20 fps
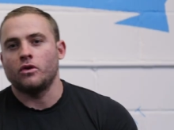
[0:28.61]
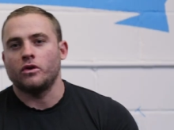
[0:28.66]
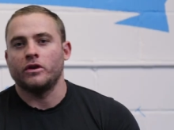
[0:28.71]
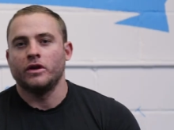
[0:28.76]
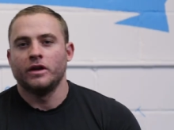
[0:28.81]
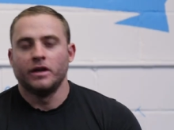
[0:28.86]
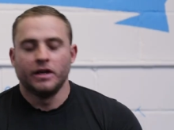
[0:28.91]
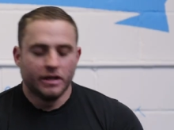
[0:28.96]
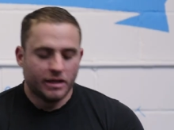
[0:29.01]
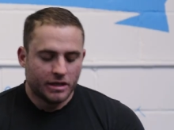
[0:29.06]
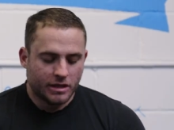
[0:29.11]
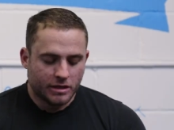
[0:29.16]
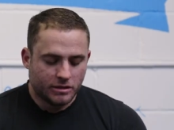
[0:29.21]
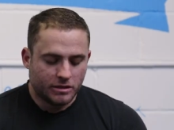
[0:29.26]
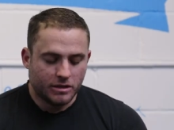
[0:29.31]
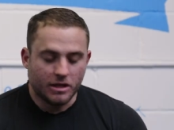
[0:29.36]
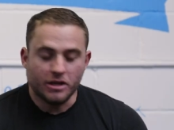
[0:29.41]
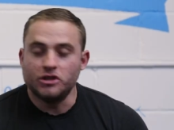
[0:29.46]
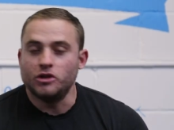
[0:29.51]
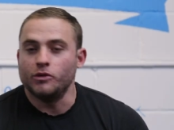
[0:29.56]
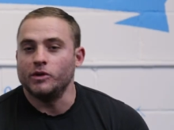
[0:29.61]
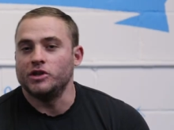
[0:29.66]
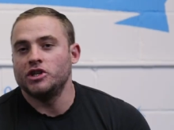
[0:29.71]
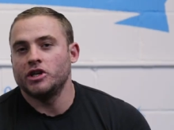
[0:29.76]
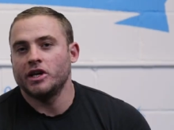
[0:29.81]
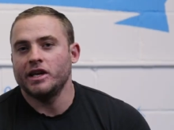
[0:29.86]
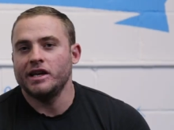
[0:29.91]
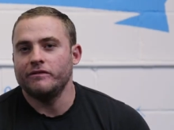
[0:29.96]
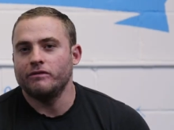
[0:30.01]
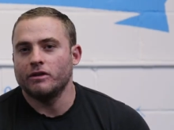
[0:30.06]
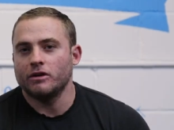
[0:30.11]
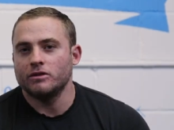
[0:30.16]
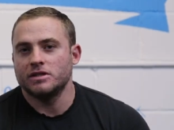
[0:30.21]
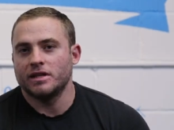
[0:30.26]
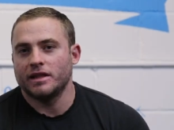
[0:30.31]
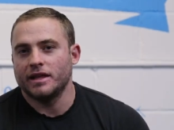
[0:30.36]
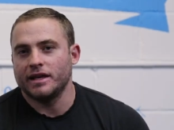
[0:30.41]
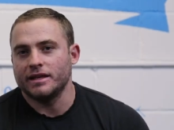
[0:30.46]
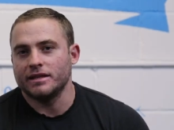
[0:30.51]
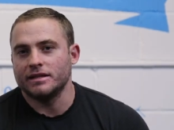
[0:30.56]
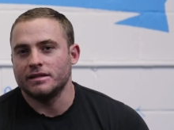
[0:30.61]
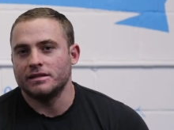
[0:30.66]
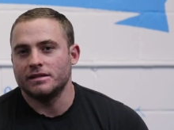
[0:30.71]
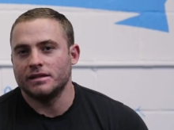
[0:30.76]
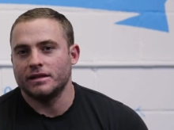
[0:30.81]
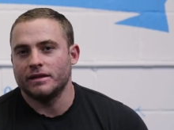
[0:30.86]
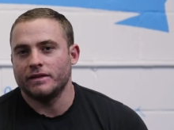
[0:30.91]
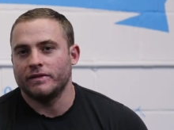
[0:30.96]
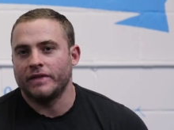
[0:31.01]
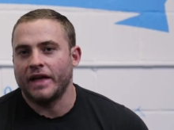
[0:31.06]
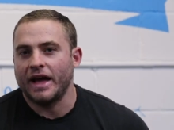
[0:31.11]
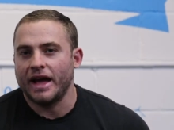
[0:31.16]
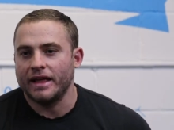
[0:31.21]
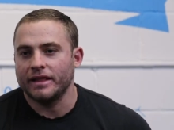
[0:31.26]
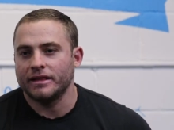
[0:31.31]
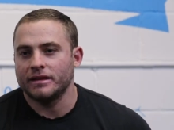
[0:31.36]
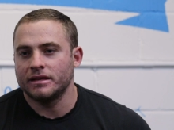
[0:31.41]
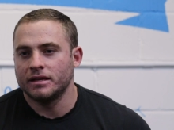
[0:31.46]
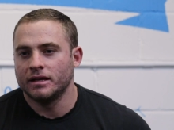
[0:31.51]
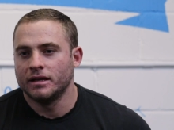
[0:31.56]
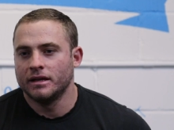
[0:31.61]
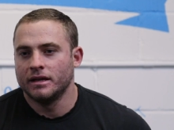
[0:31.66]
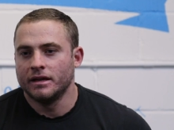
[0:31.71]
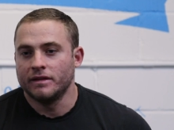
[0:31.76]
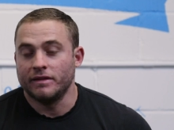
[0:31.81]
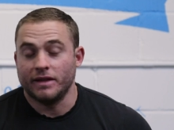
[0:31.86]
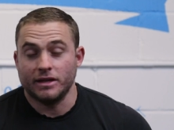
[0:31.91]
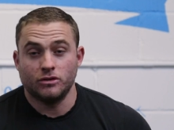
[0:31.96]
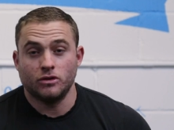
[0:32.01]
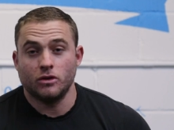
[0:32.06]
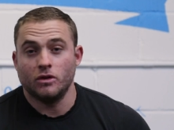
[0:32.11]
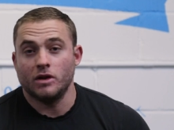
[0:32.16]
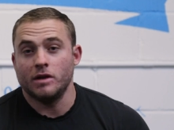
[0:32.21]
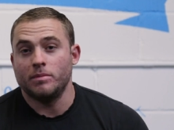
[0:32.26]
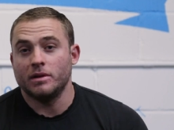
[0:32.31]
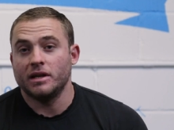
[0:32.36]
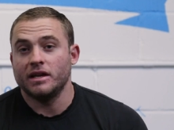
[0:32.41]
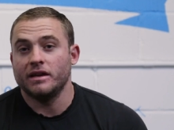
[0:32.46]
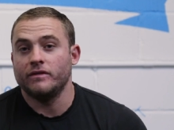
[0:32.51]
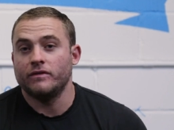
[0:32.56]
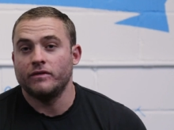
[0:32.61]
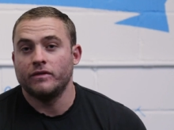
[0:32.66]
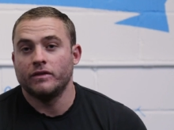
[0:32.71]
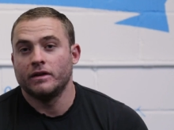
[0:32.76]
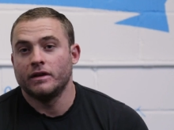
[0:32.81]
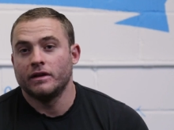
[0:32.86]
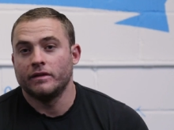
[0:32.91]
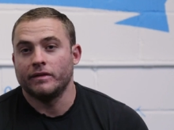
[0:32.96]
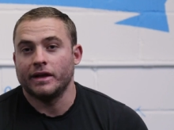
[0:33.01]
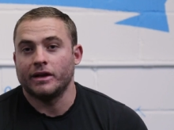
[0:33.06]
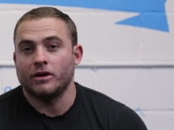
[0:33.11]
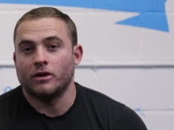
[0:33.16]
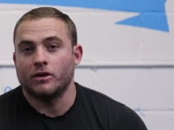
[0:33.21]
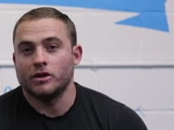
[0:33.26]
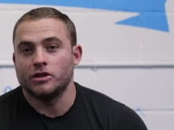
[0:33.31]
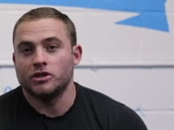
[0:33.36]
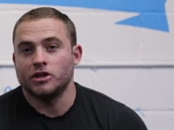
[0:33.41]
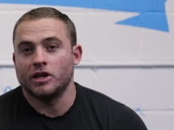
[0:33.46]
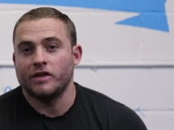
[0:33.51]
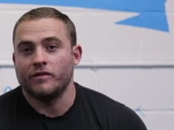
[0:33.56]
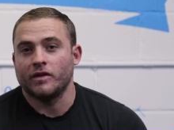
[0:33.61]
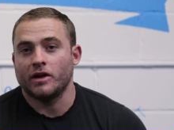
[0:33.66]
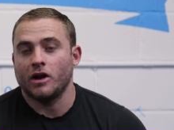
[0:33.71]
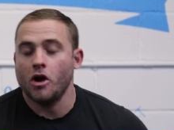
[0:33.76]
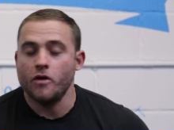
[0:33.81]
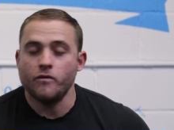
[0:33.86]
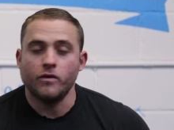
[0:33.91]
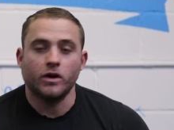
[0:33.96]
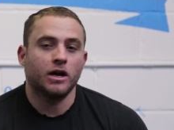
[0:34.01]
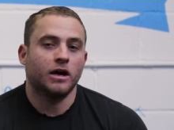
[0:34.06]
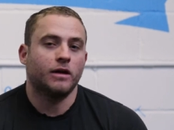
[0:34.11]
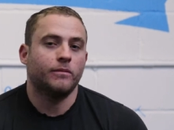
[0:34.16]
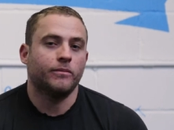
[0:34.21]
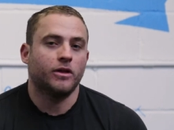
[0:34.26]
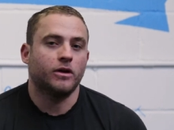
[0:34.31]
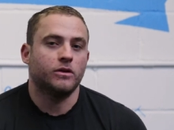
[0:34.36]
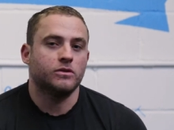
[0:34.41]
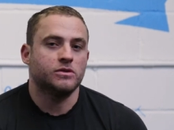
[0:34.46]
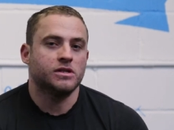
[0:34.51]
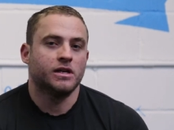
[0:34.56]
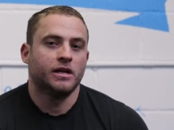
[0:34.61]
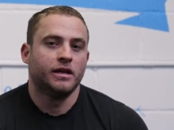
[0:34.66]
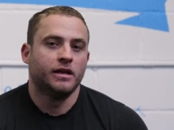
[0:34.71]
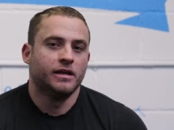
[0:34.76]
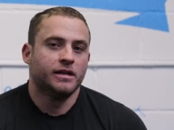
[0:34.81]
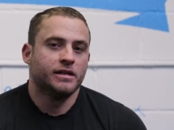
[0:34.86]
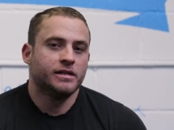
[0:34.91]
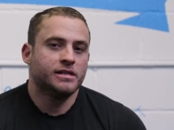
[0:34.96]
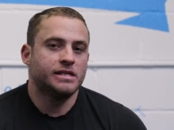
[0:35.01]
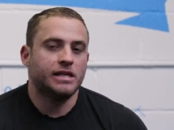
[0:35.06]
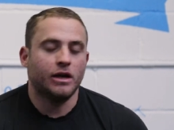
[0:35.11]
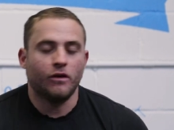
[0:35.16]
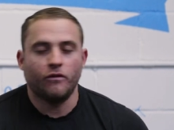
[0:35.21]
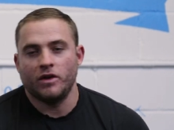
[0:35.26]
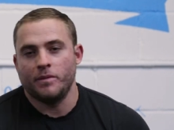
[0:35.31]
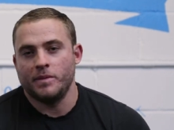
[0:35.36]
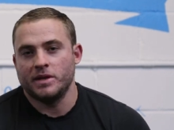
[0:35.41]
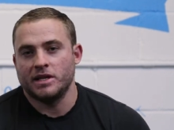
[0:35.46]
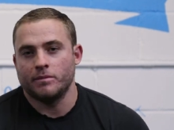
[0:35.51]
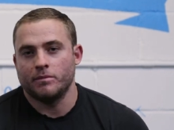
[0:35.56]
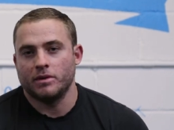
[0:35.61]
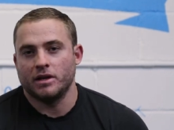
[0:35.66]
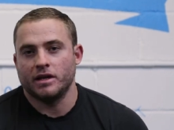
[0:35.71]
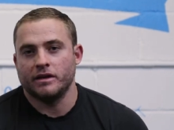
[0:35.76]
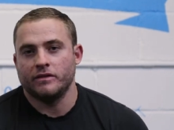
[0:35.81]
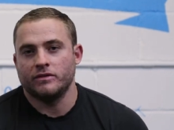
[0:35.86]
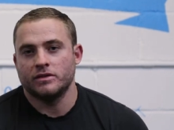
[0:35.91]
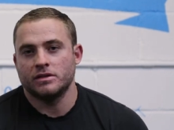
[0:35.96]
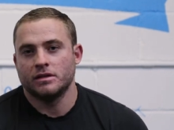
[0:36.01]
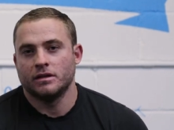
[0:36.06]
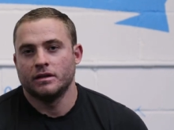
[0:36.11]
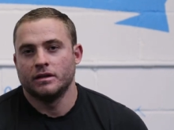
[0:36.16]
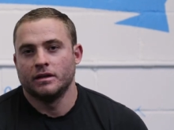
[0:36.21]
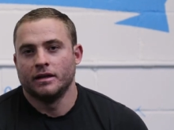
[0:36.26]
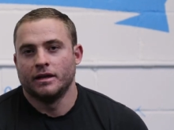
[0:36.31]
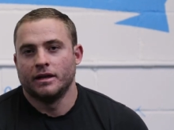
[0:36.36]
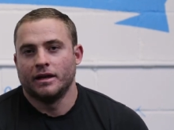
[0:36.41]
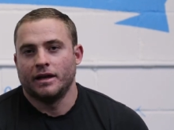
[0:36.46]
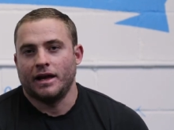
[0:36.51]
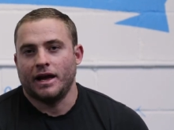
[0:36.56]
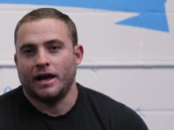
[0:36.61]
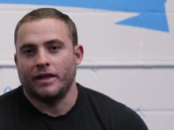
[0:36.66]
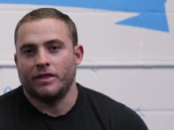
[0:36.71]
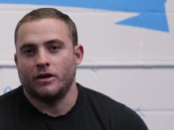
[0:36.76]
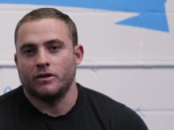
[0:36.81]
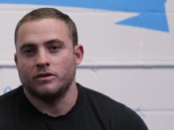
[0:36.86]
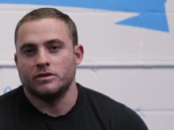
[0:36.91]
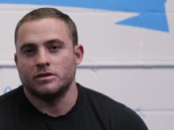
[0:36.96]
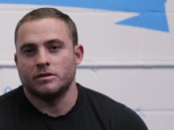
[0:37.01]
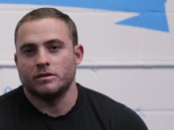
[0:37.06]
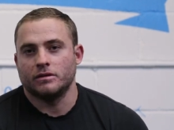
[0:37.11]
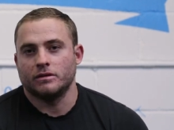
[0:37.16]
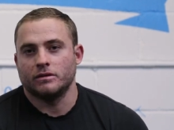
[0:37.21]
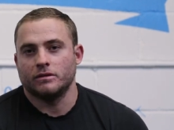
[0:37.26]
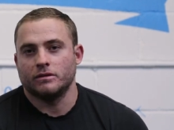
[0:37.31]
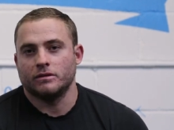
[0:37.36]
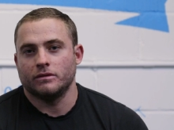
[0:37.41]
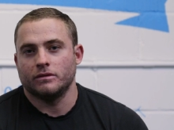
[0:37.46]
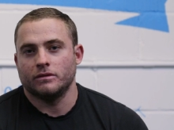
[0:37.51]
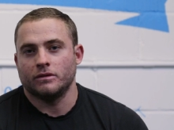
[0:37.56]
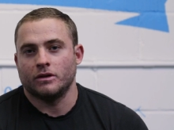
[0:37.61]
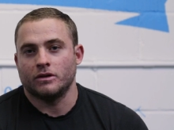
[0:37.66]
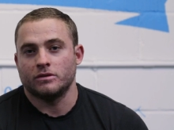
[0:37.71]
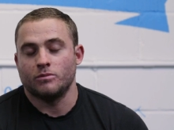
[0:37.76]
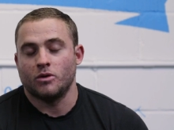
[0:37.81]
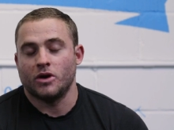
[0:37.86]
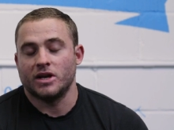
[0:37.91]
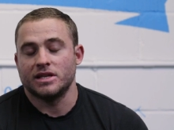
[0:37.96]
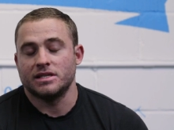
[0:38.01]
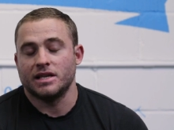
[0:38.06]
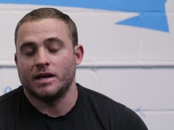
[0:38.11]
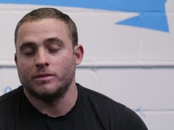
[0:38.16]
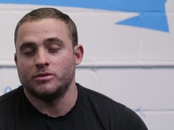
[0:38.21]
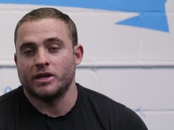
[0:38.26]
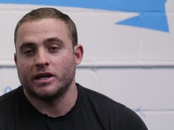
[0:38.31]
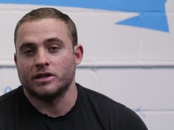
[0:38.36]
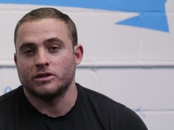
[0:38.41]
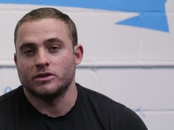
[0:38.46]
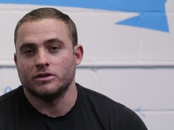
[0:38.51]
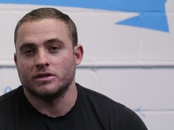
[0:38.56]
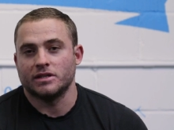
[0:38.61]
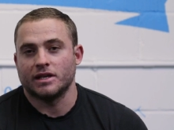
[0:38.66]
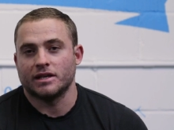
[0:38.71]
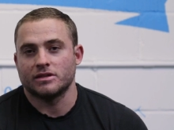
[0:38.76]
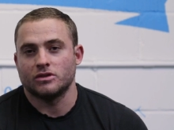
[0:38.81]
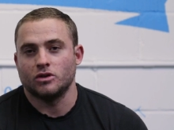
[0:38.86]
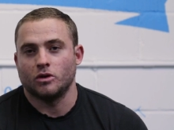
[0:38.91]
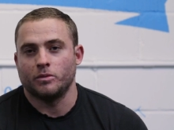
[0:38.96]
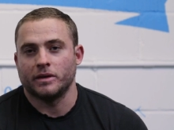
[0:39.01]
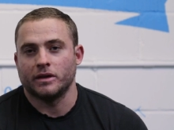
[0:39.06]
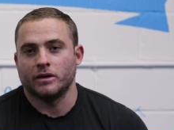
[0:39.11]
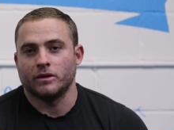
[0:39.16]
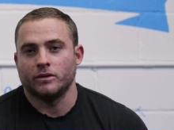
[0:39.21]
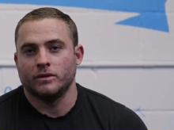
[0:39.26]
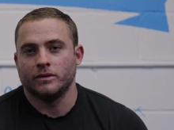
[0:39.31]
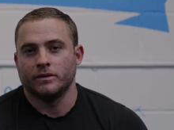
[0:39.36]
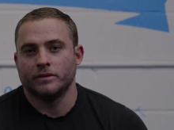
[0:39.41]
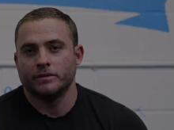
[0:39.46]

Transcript: on to achieve those things that they truly believe they can't achieve and overcome those self-limiting beliefs and those mindset objections that stop them.